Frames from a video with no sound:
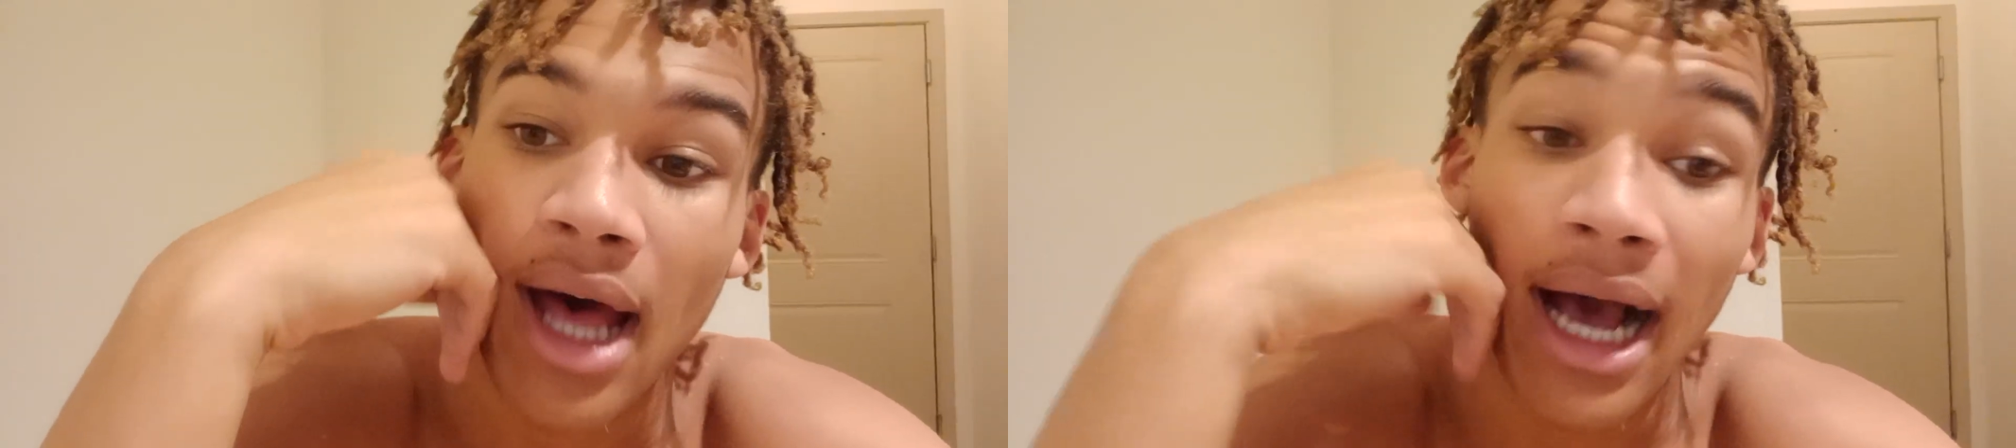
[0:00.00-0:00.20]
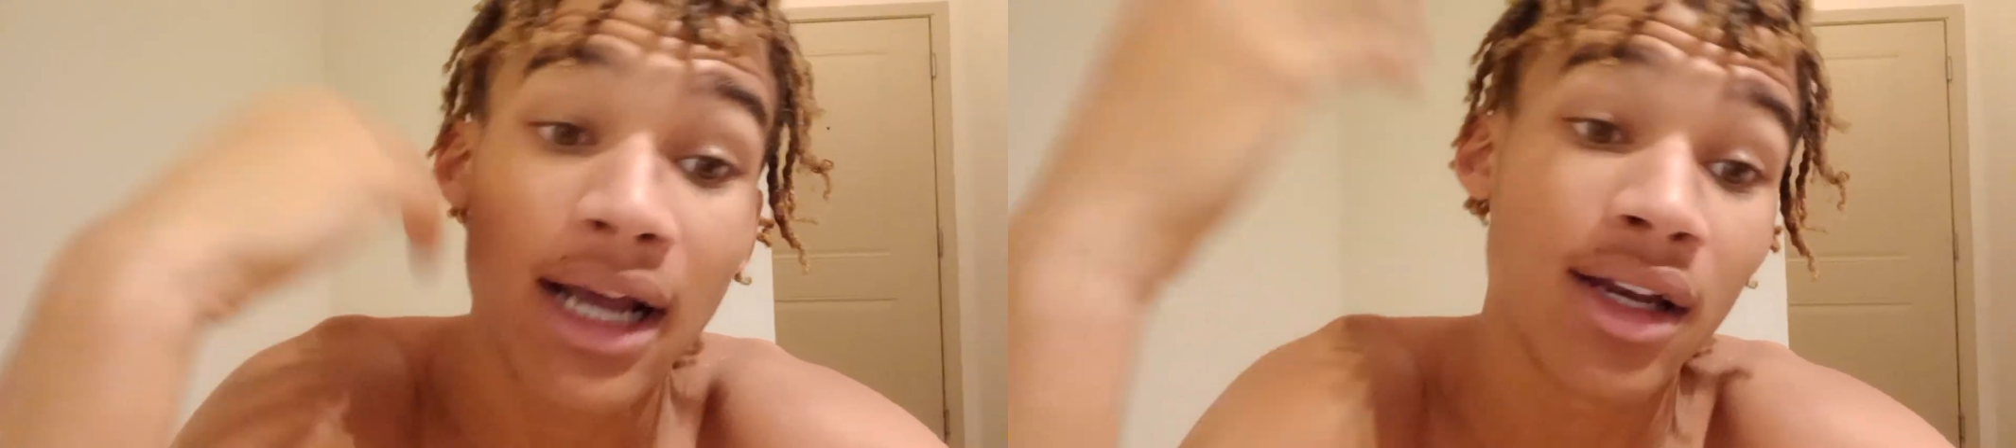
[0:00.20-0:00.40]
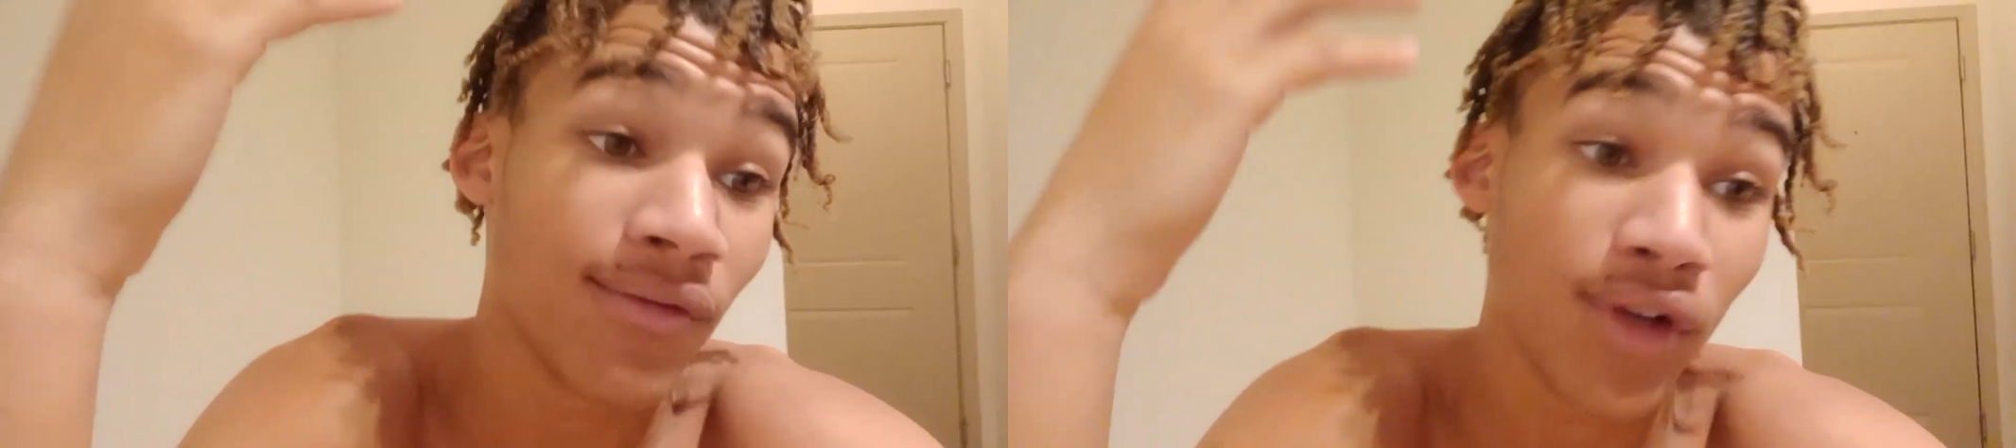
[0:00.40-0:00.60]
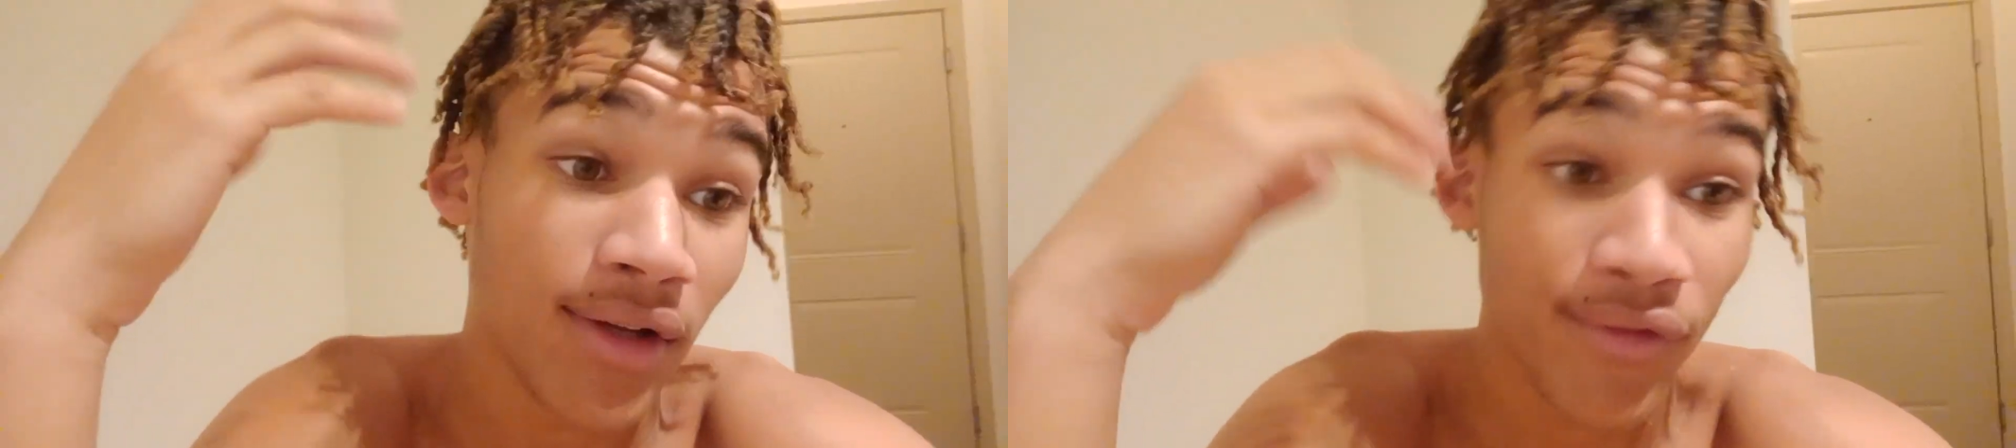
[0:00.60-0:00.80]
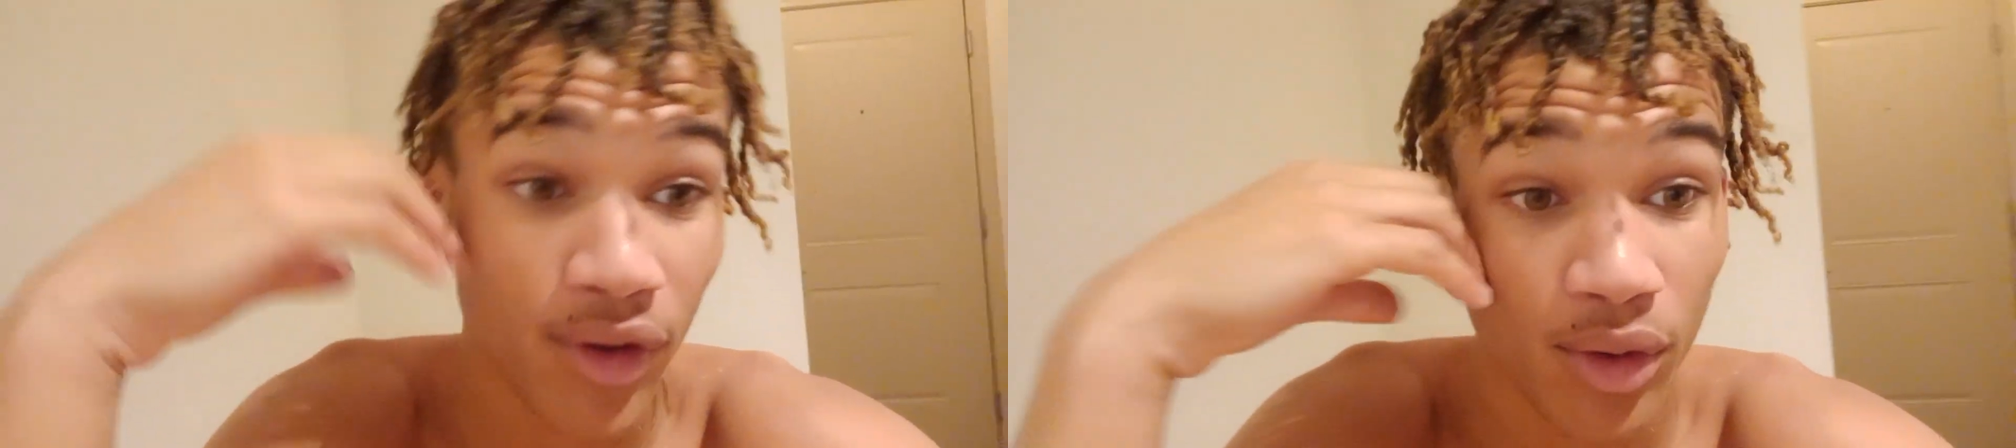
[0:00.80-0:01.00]
I couldn't
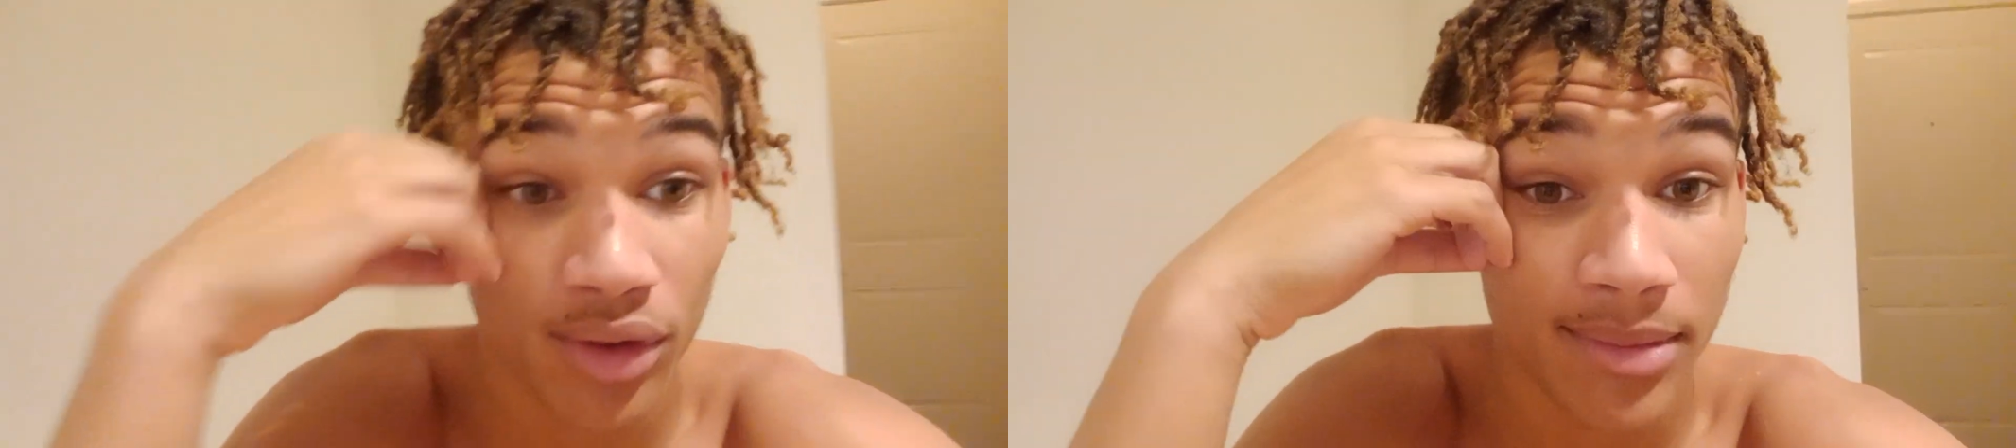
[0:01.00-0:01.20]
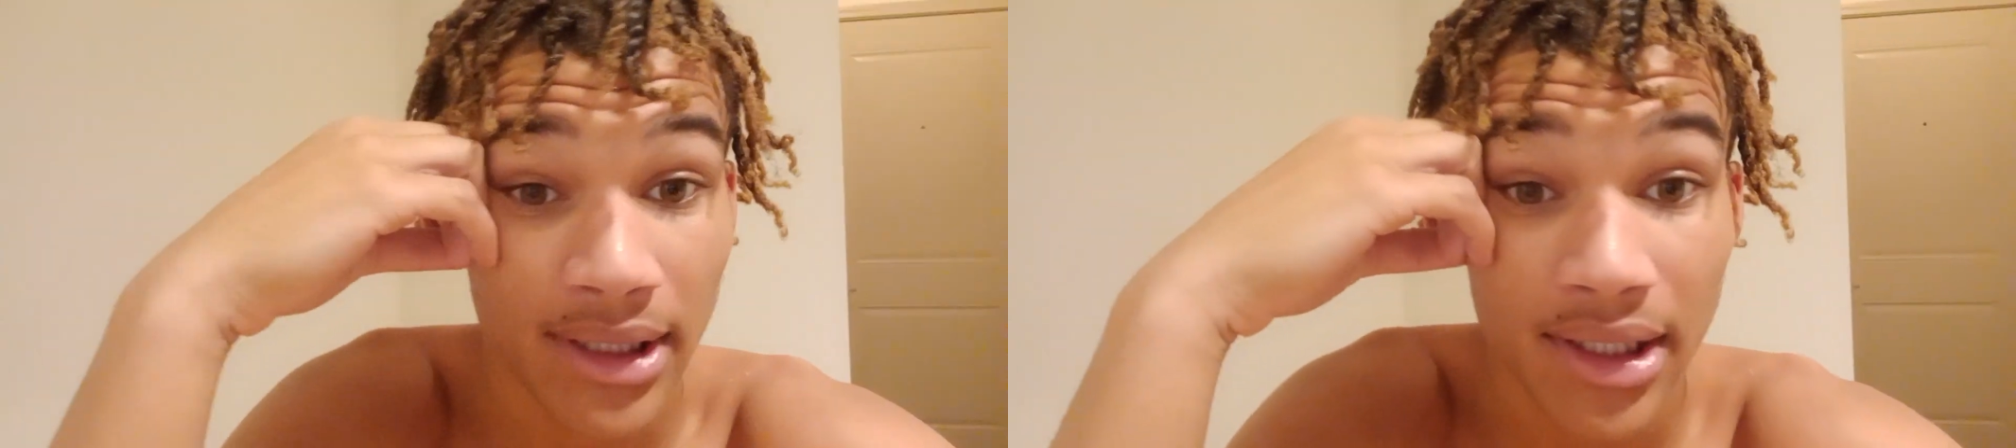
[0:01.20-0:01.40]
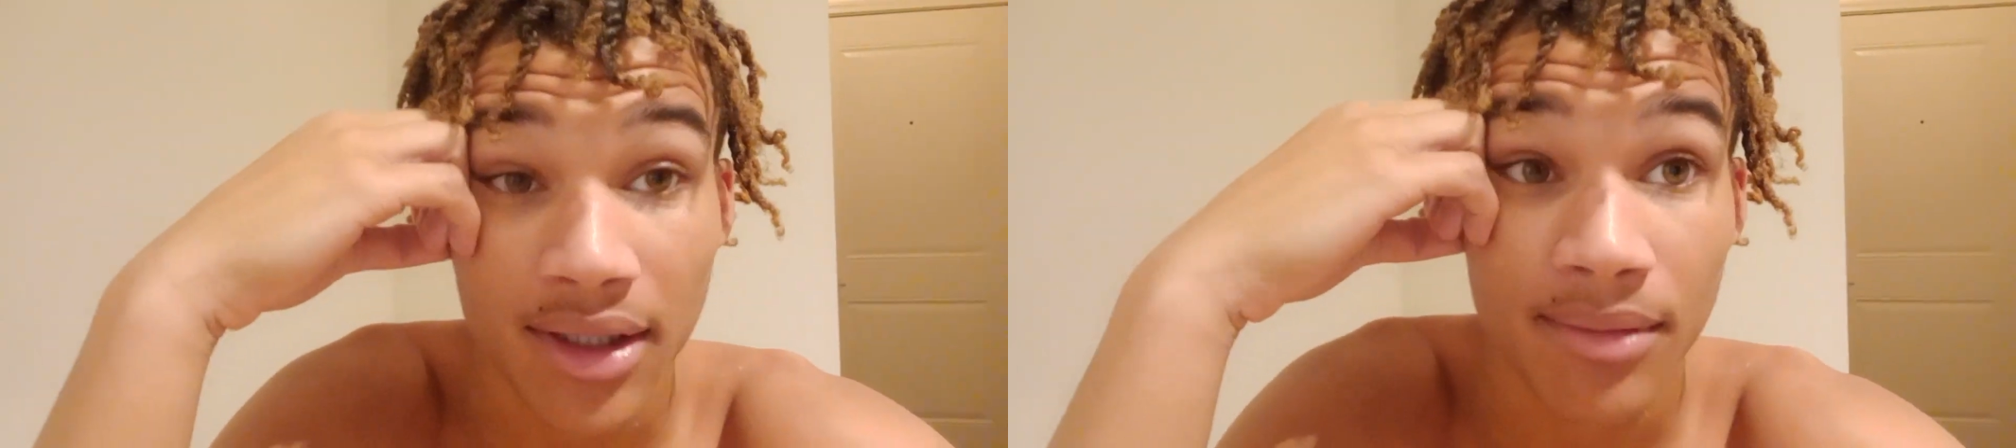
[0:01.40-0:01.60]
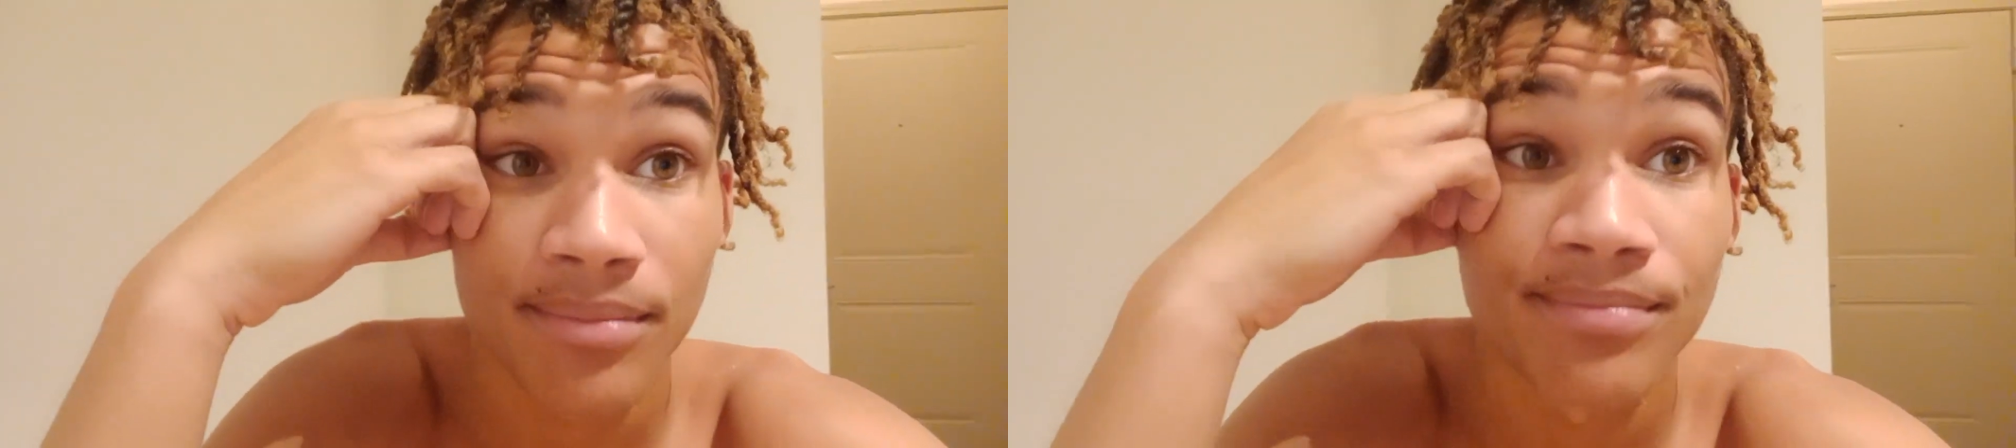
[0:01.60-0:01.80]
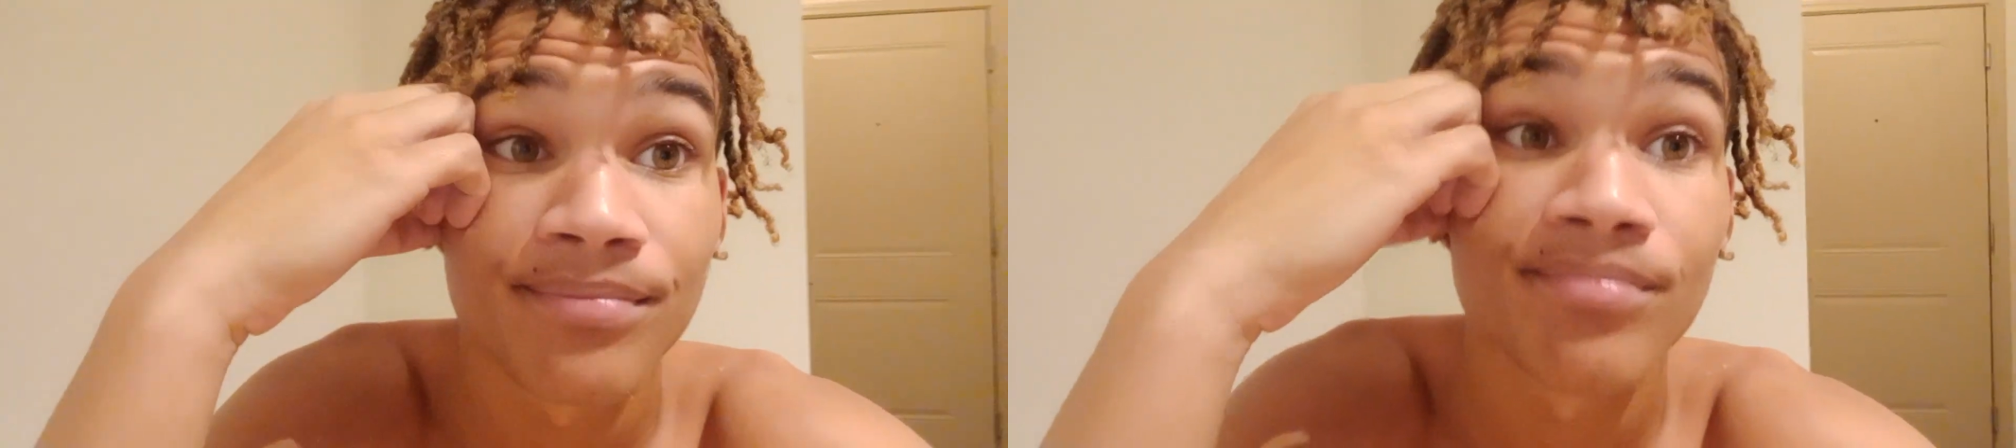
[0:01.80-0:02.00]
really record me eating.